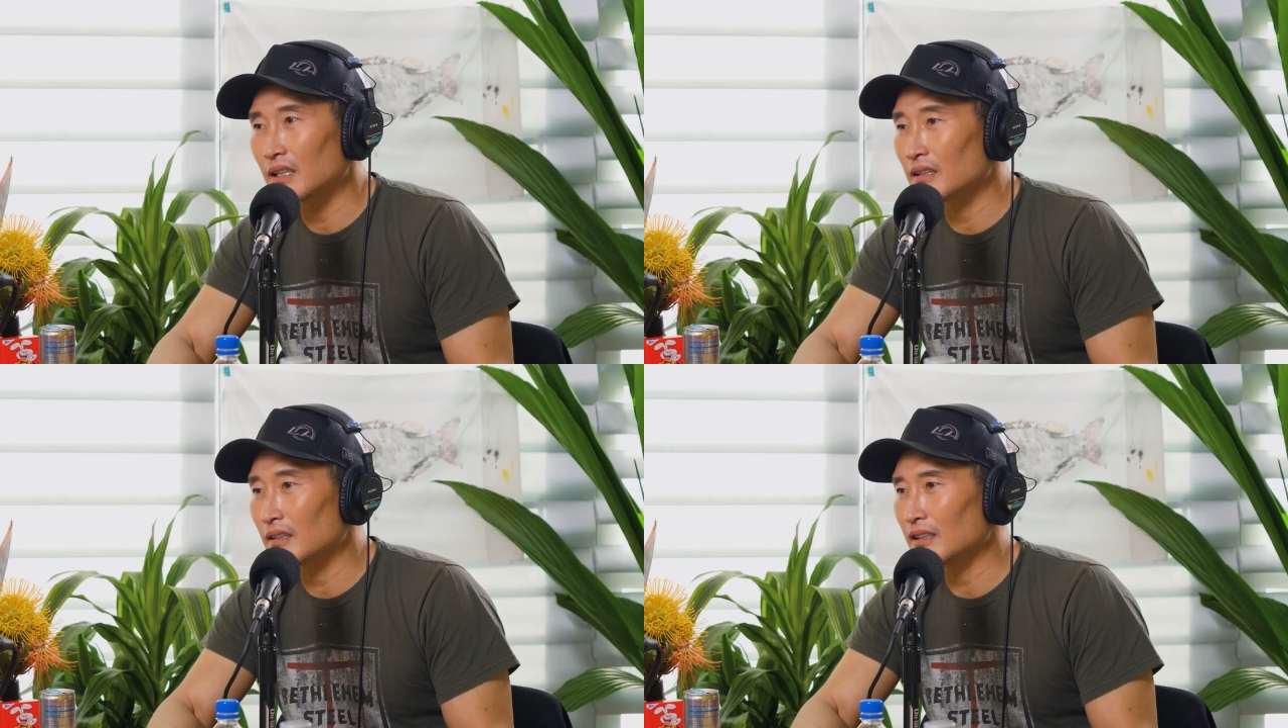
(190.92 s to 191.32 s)

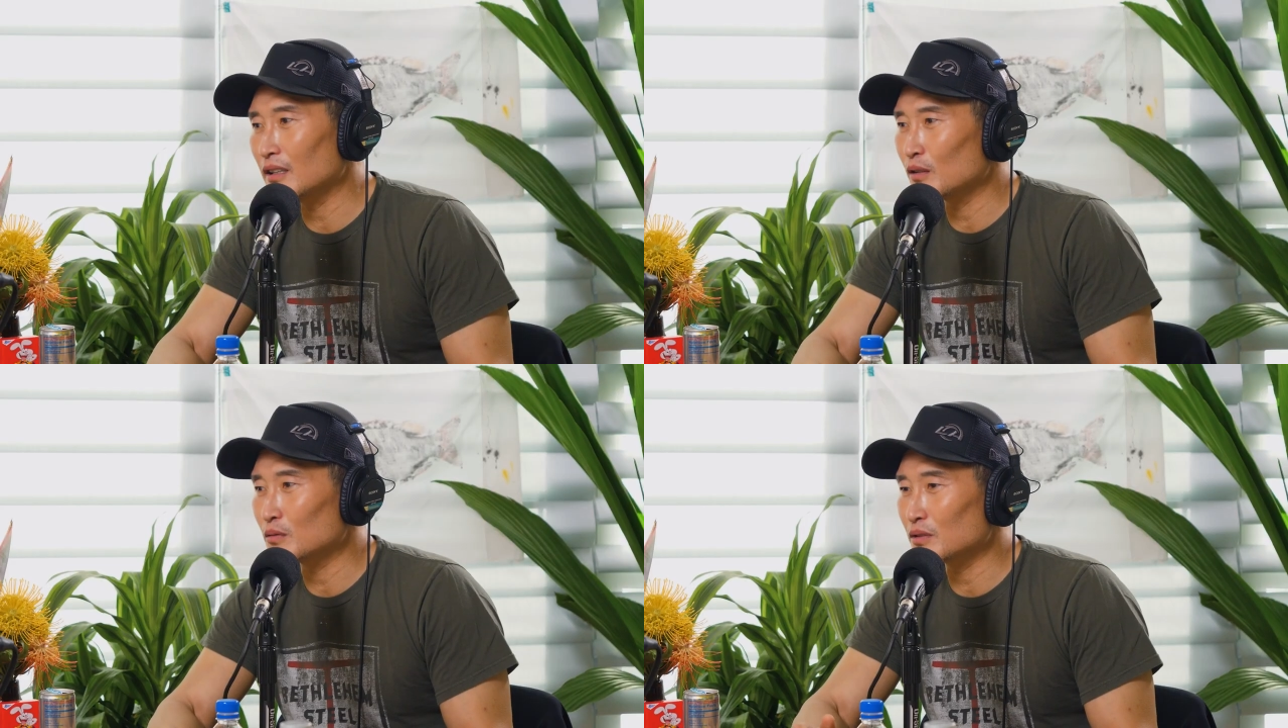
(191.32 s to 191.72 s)
and you
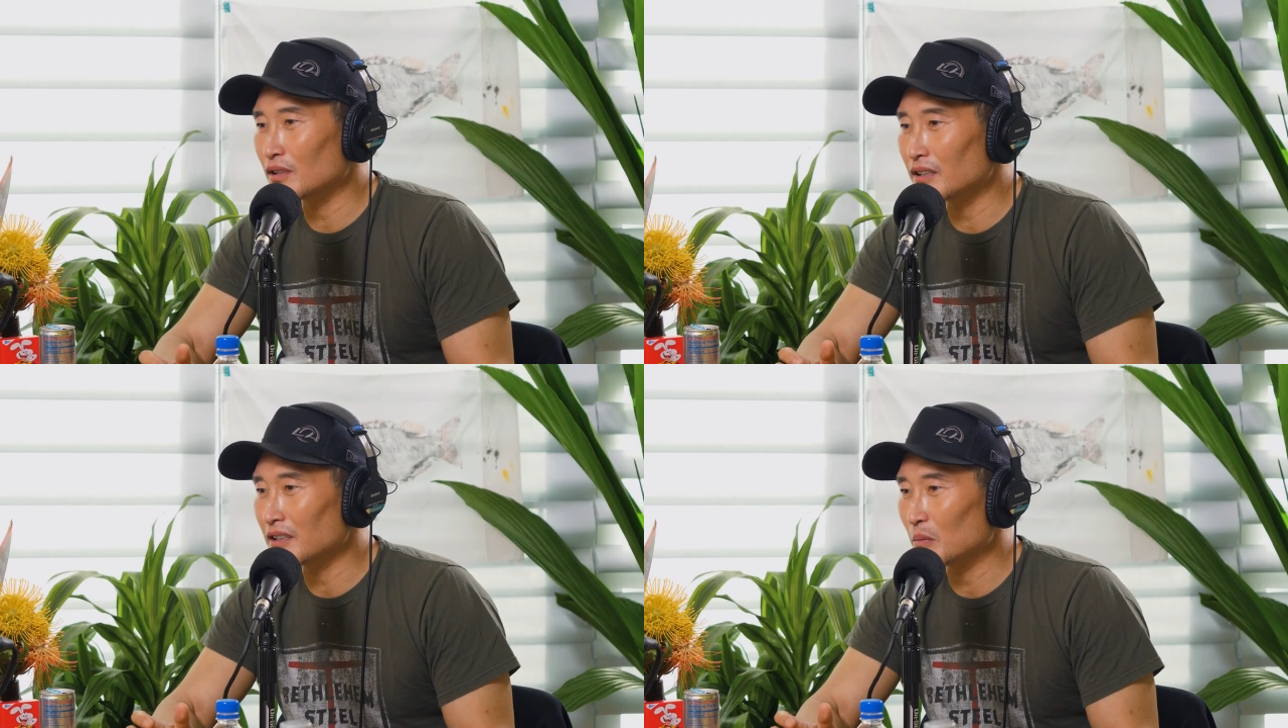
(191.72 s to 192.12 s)
know, you're
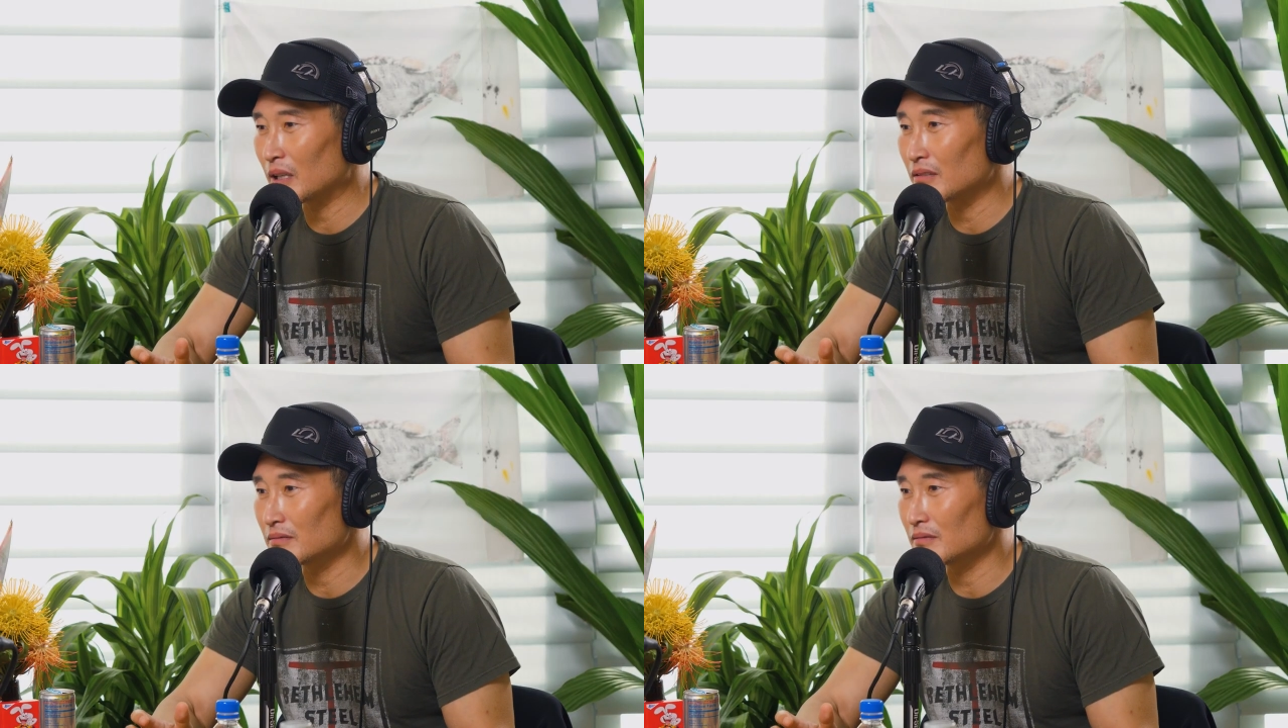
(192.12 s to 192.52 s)
talking
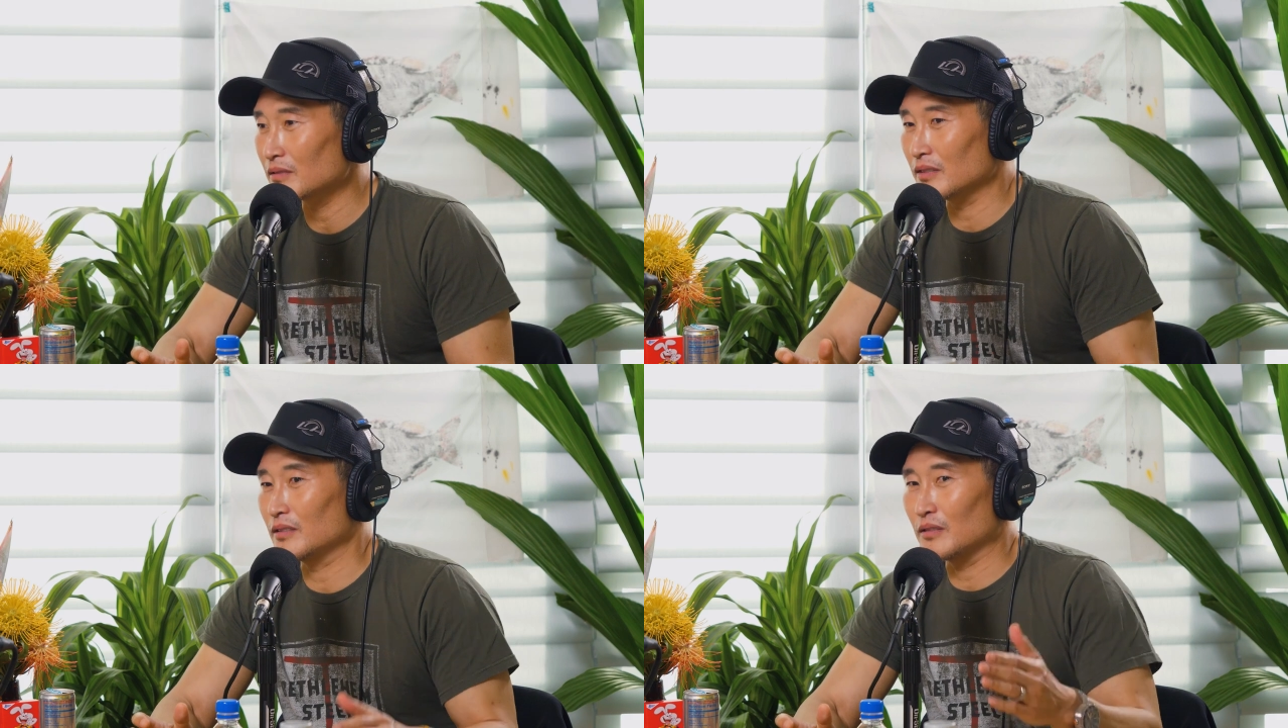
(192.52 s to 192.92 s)
about
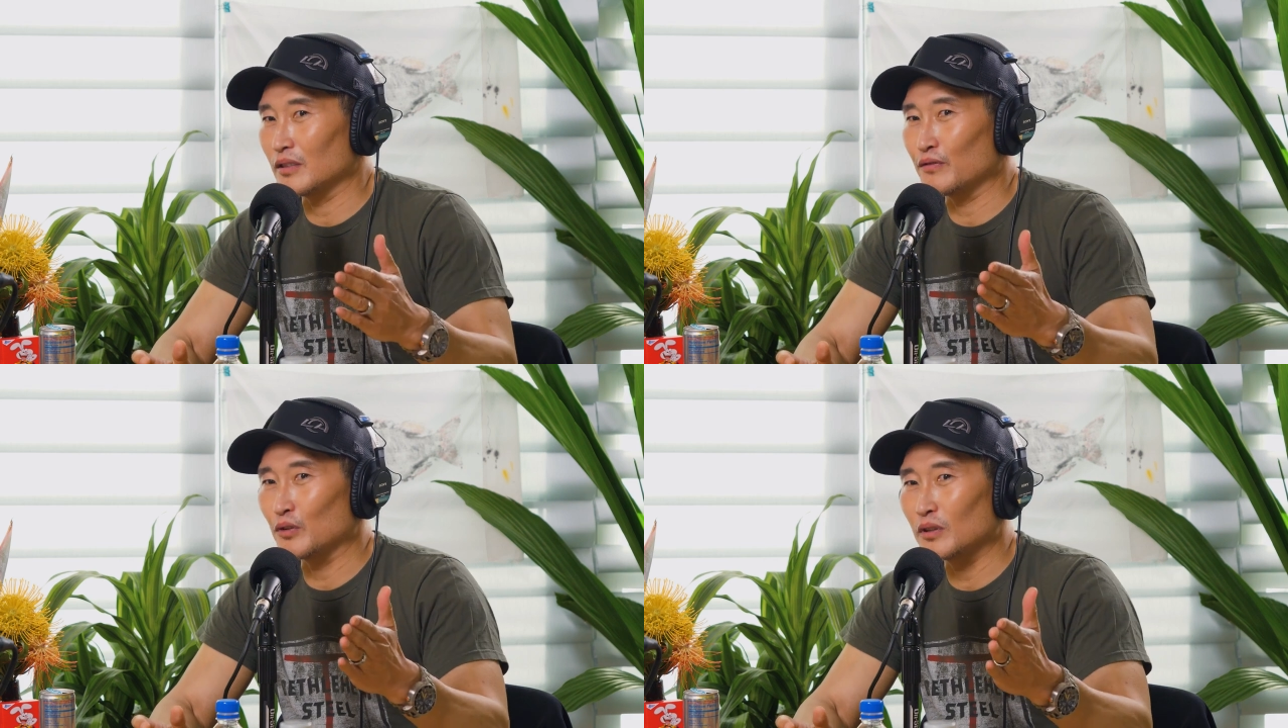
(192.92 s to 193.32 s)

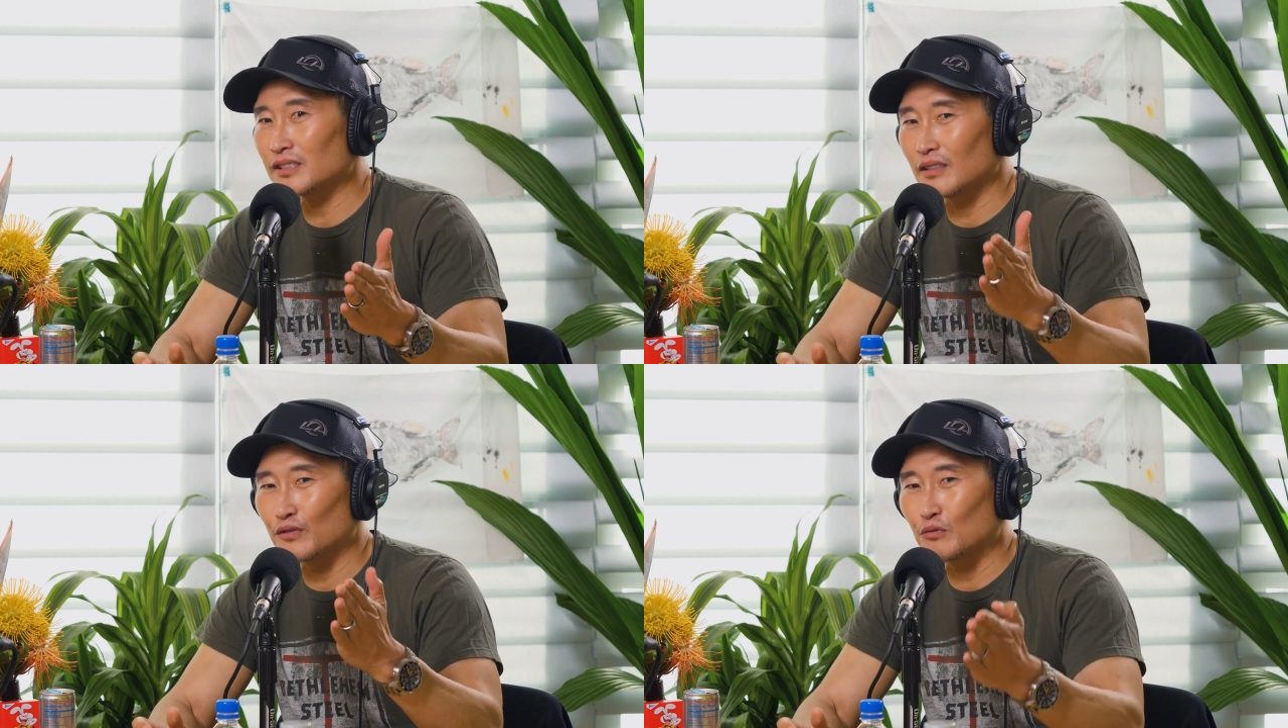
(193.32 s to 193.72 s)
if you
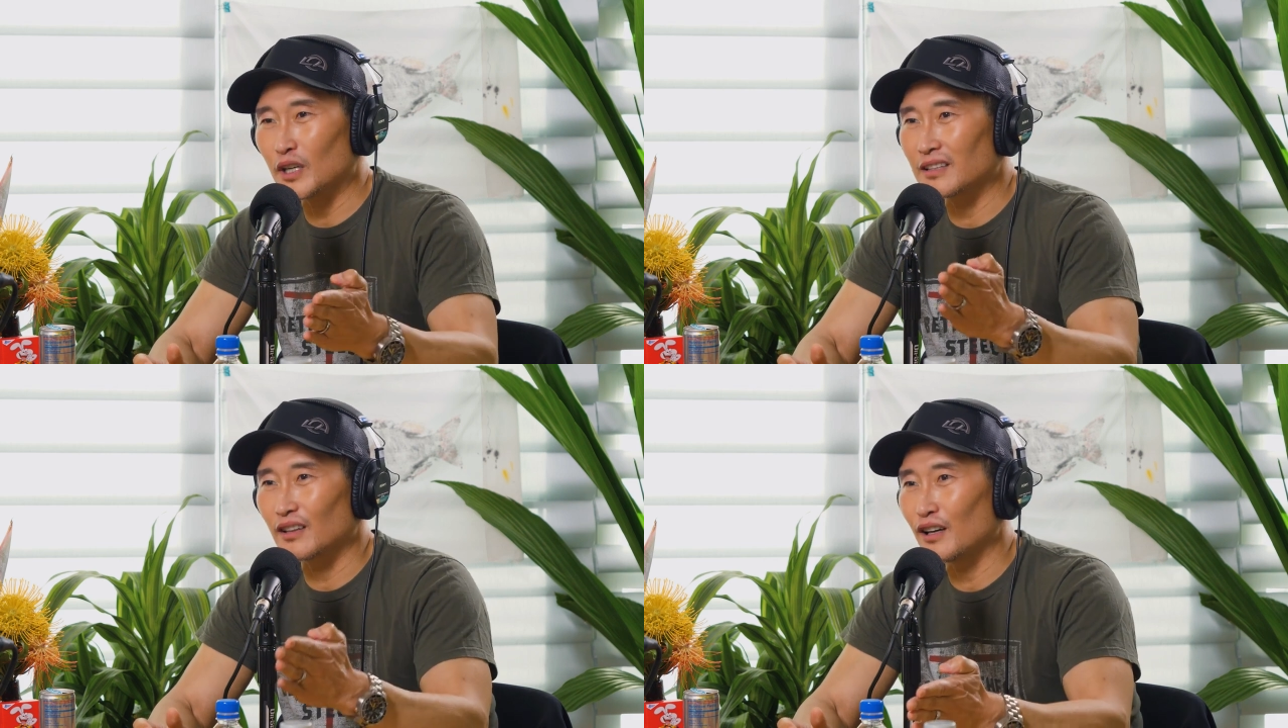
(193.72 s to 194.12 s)
list if you
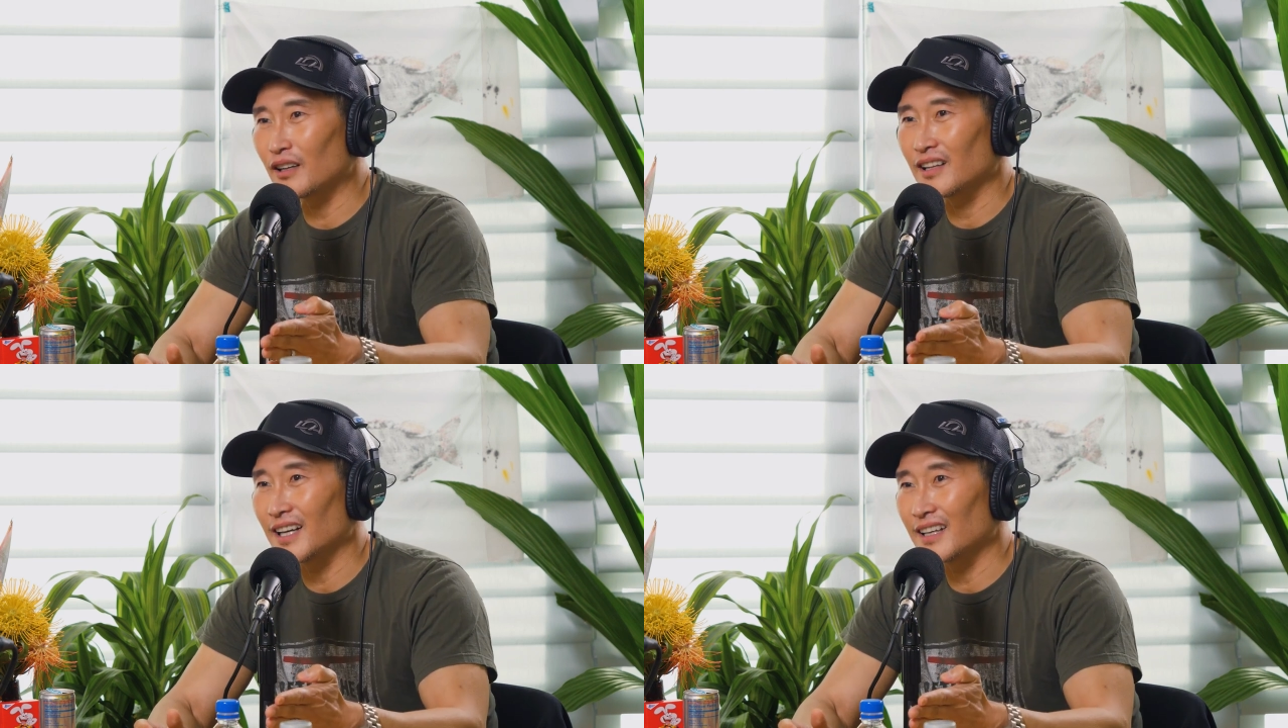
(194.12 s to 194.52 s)
read the
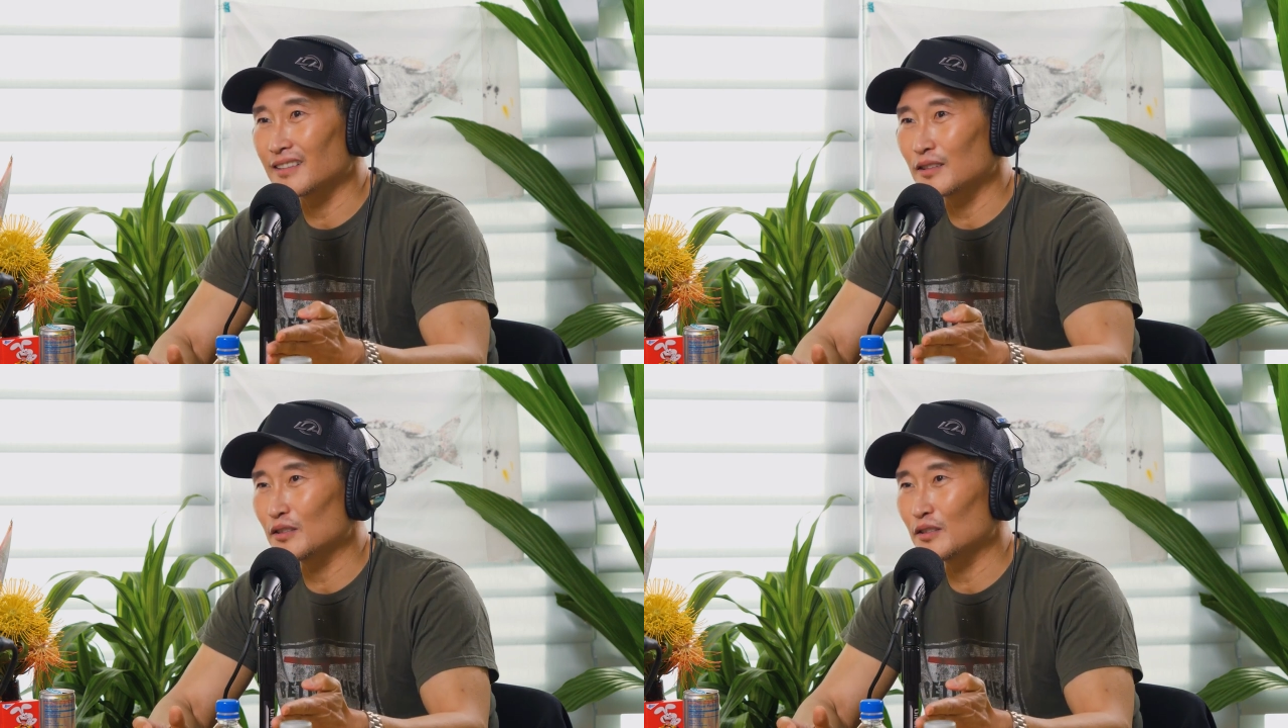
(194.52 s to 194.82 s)
log line,